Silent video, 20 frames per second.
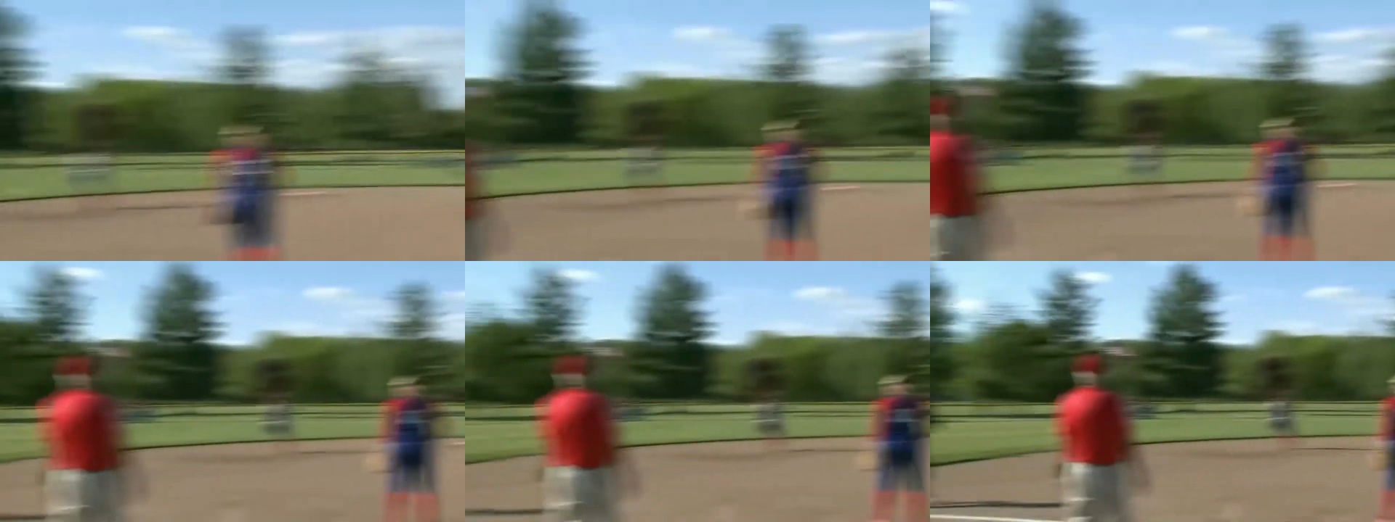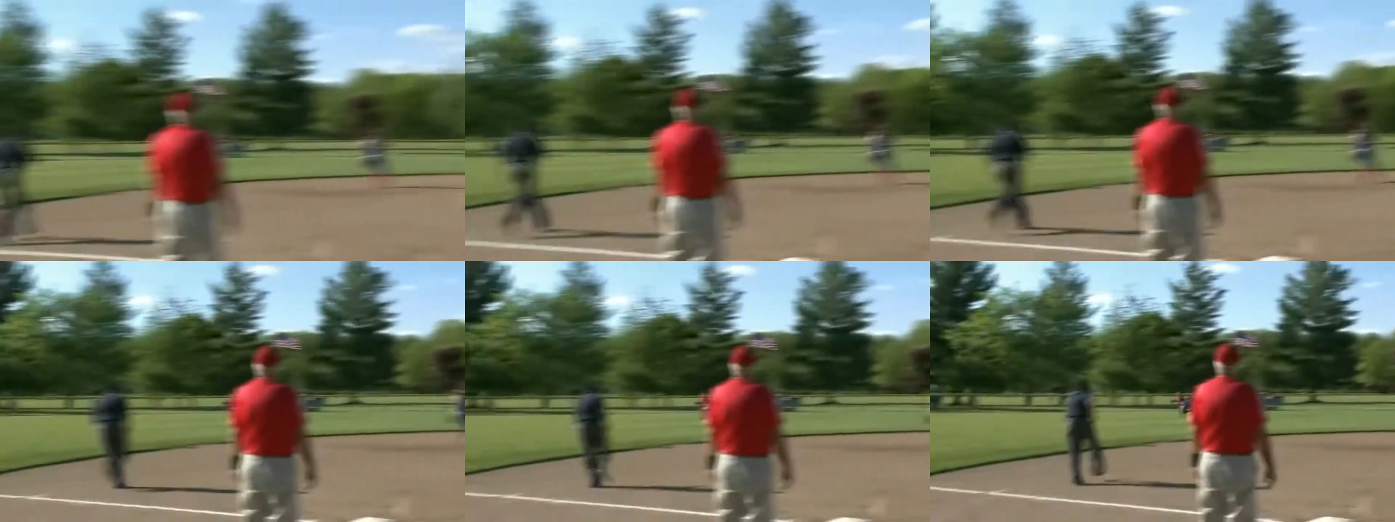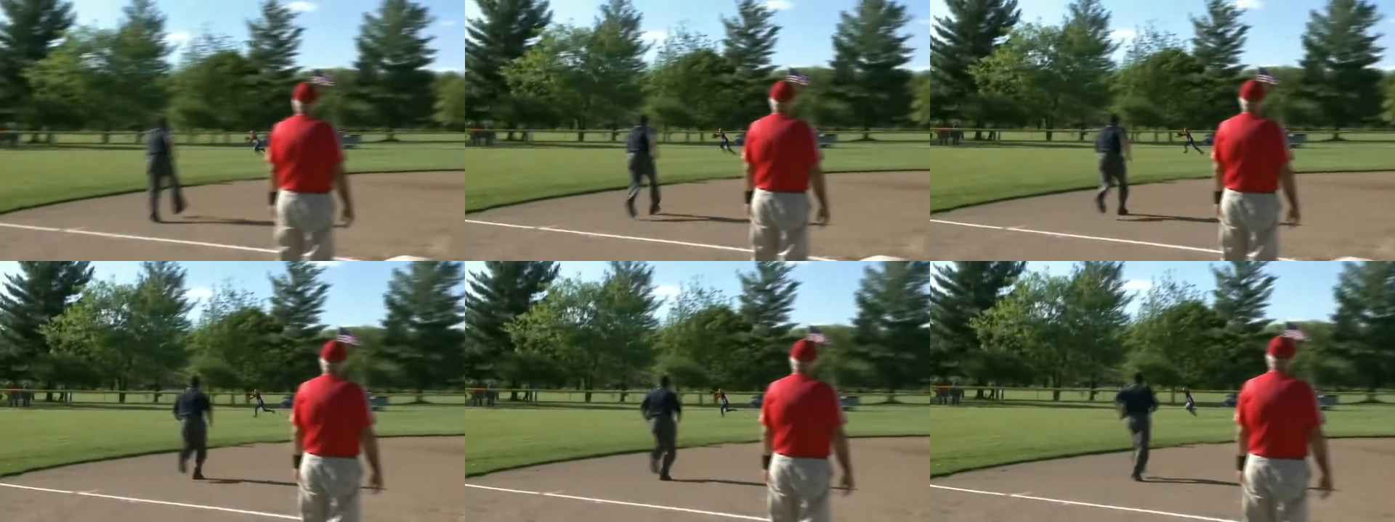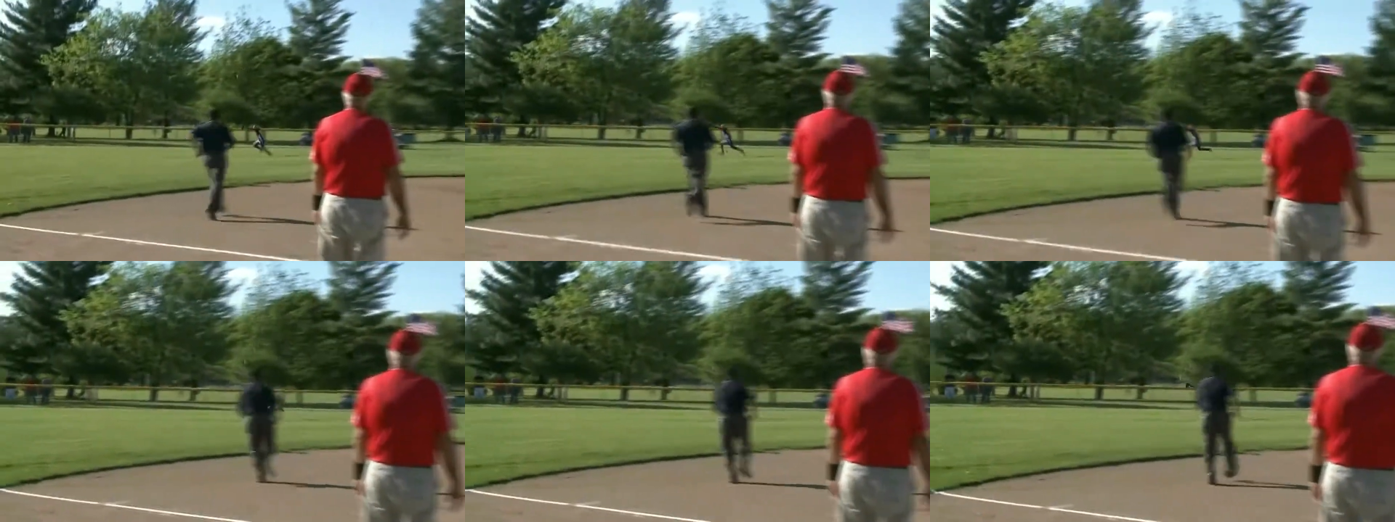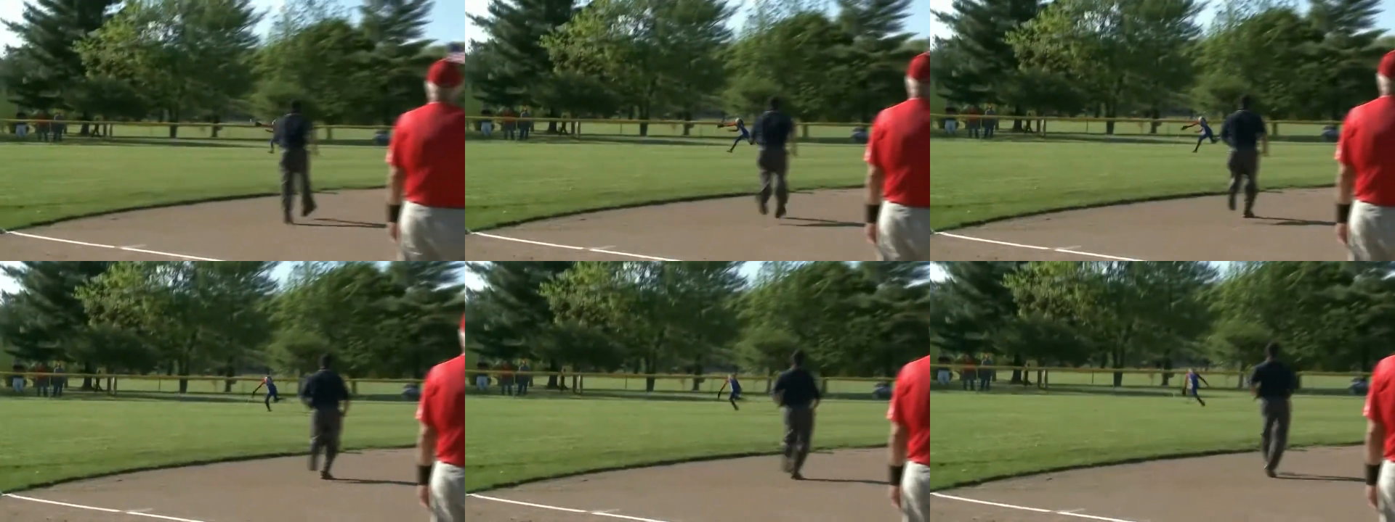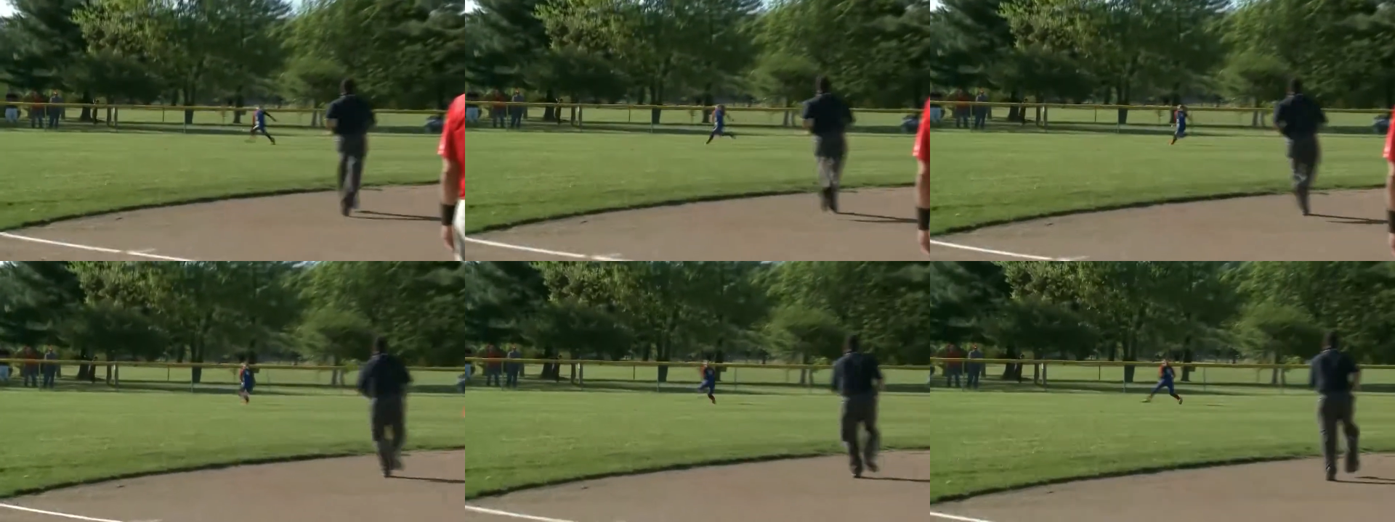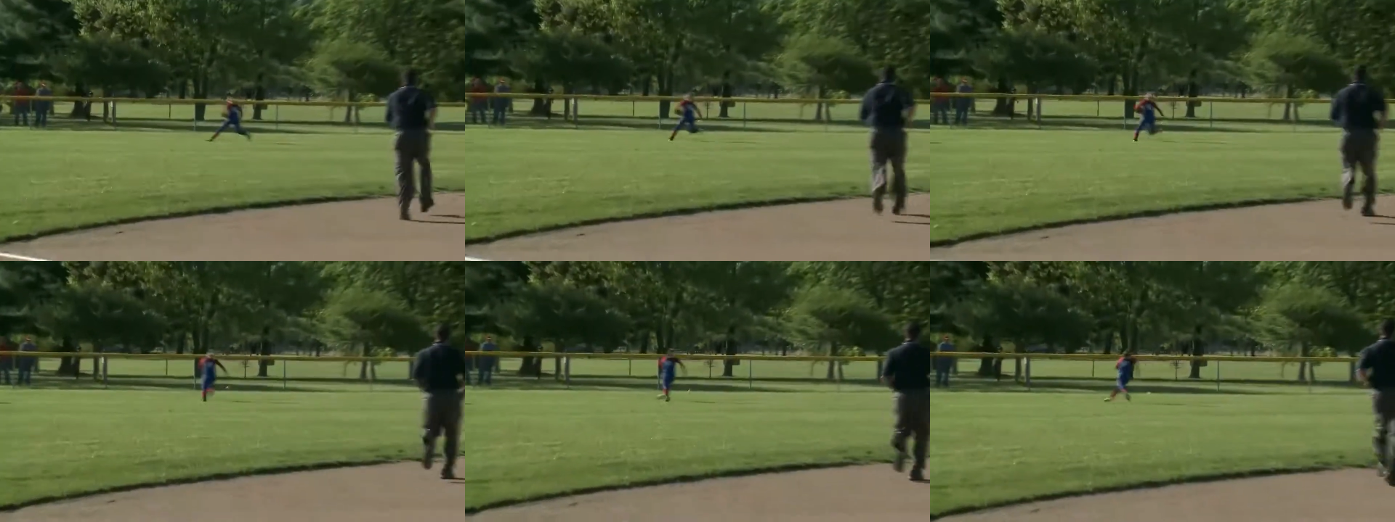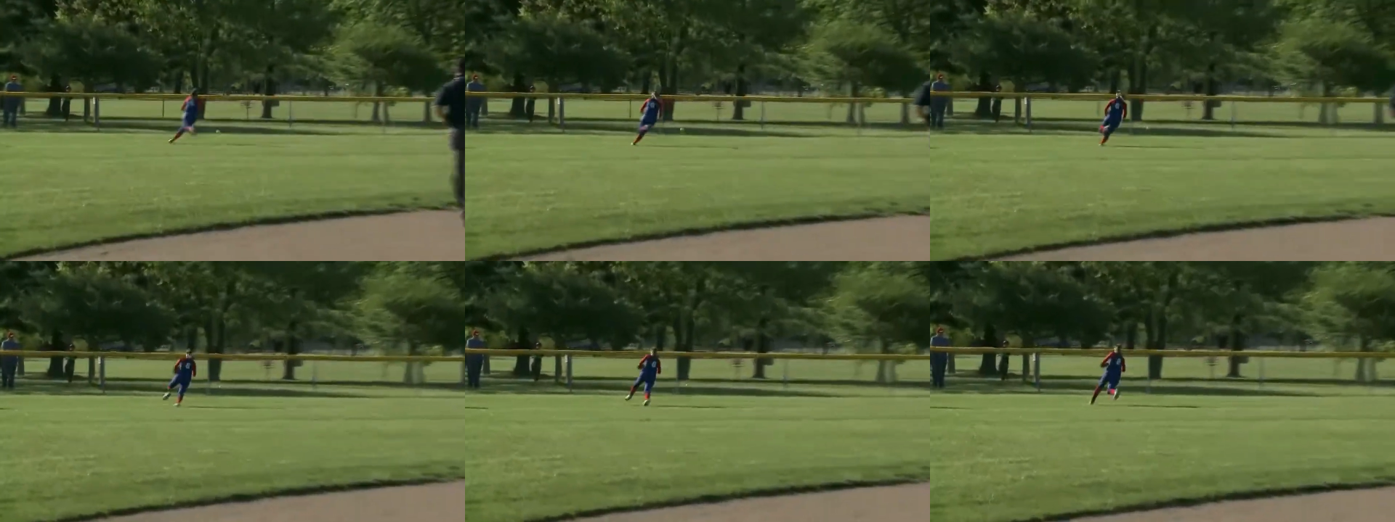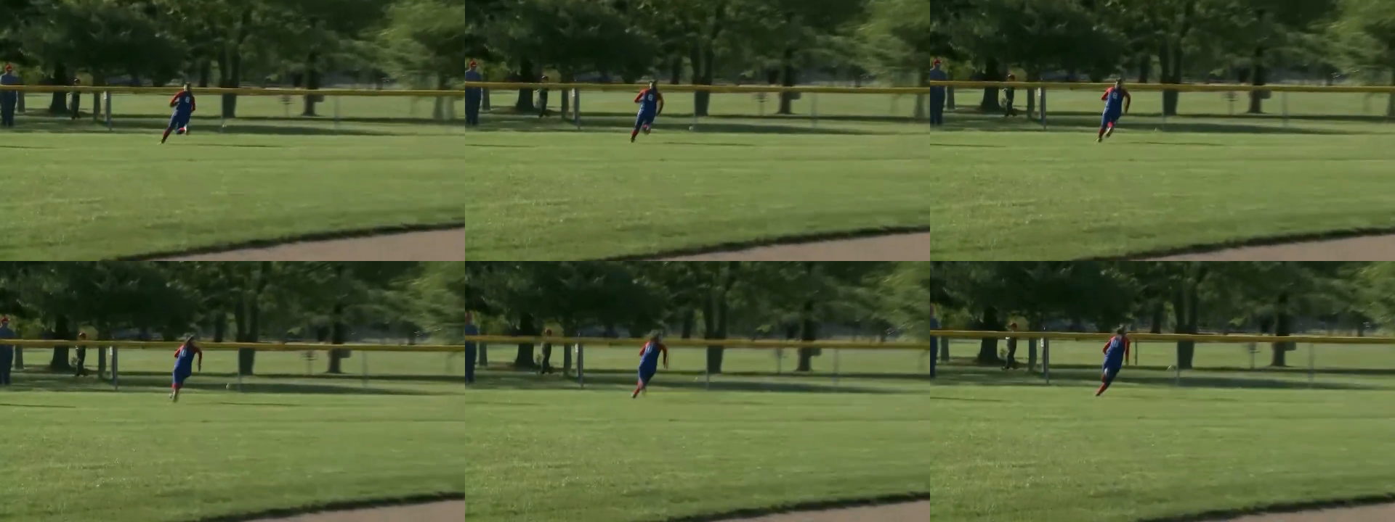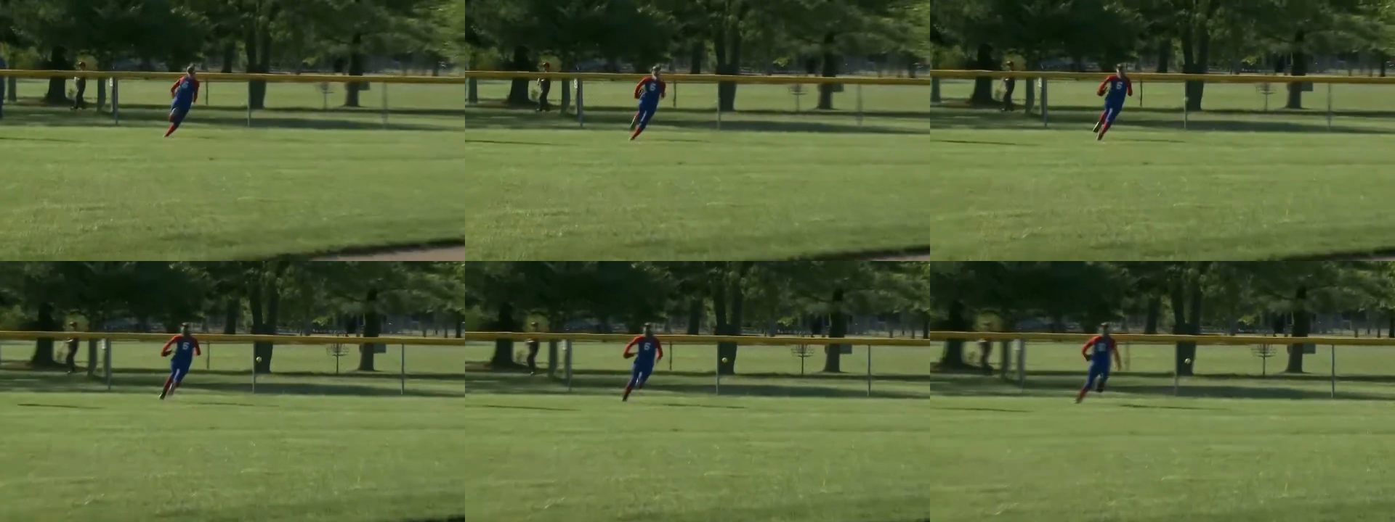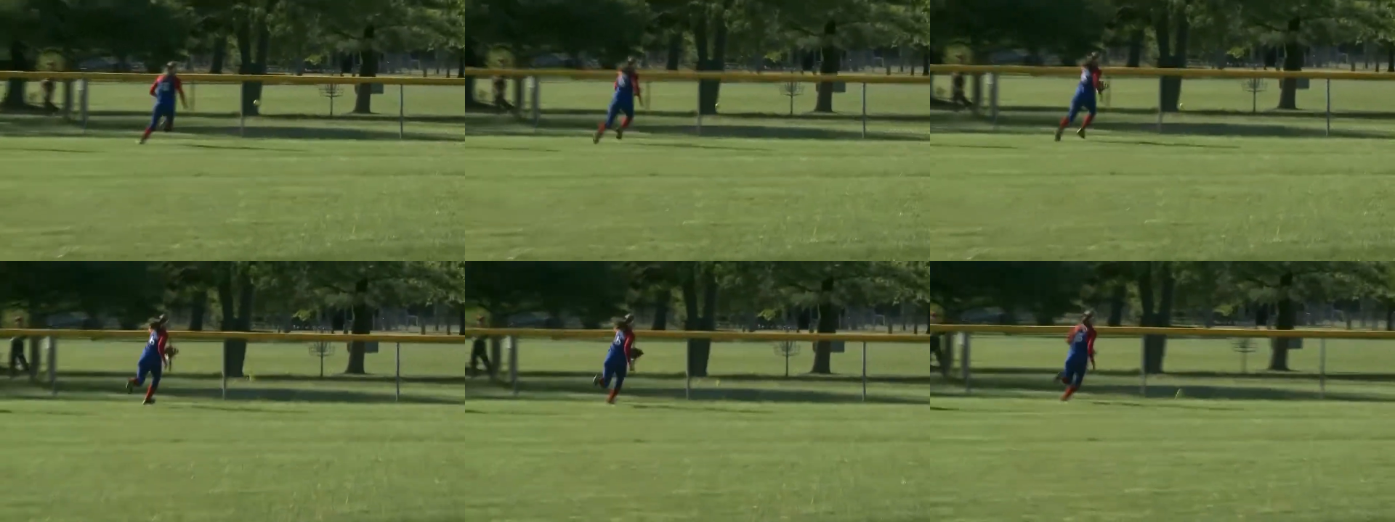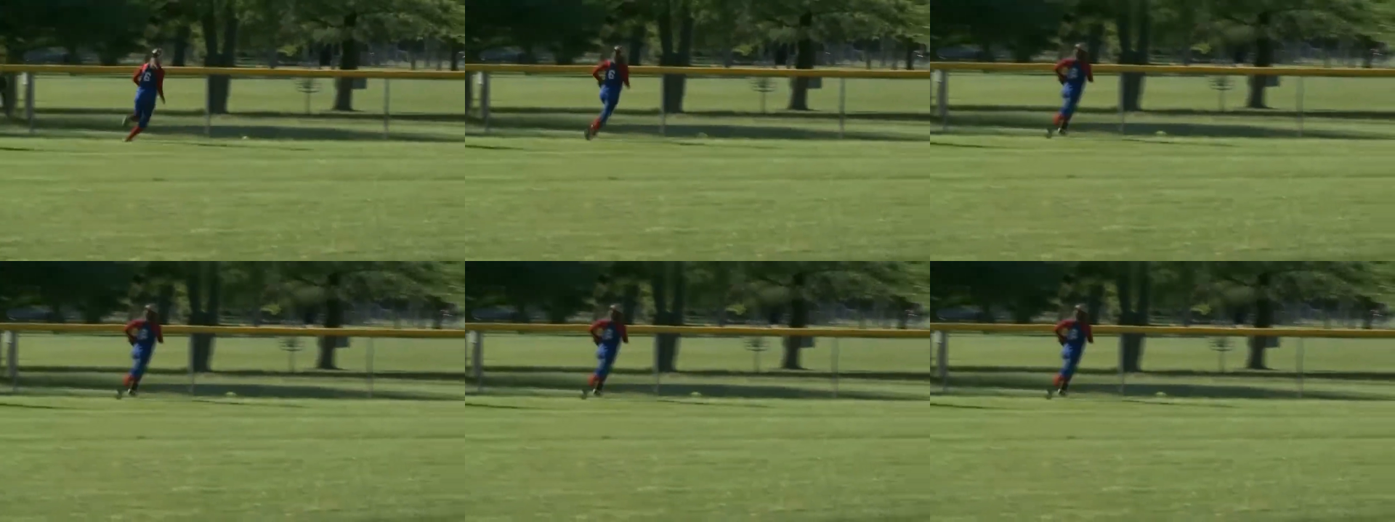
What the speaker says: [unreadable: no face in view]